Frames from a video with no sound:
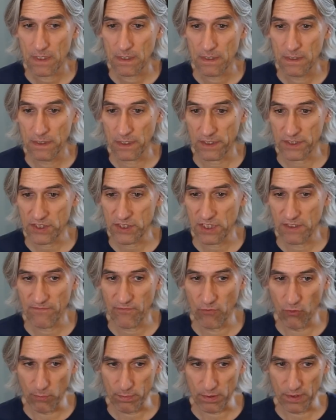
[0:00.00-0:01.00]
Knight c
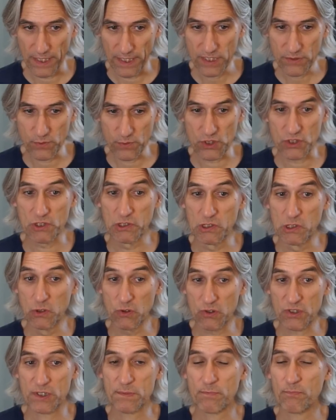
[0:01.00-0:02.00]
four played, which
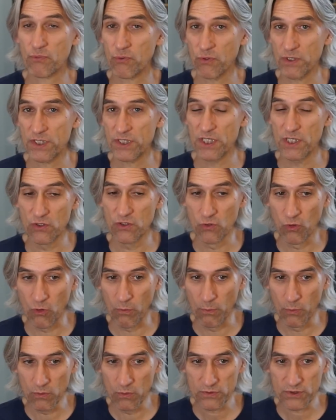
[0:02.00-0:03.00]
looks pretty
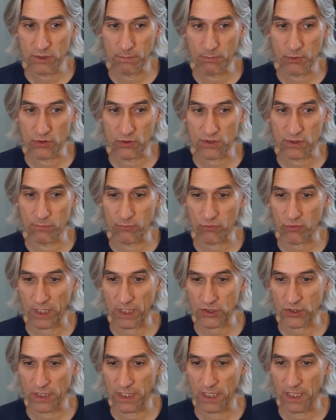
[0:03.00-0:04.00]
normal to put some
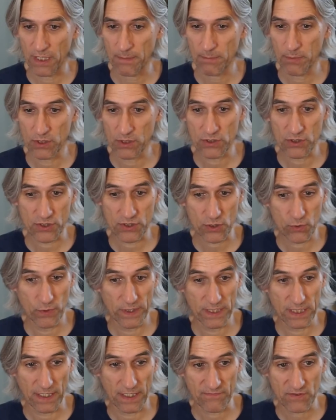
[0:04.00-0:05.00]
pressure here, but just
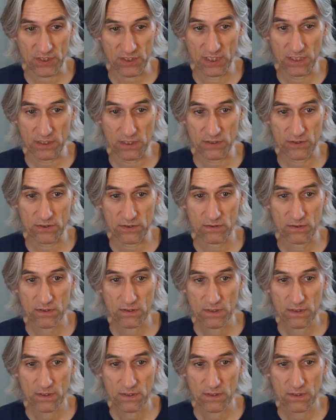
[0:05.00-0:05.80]
queen f six.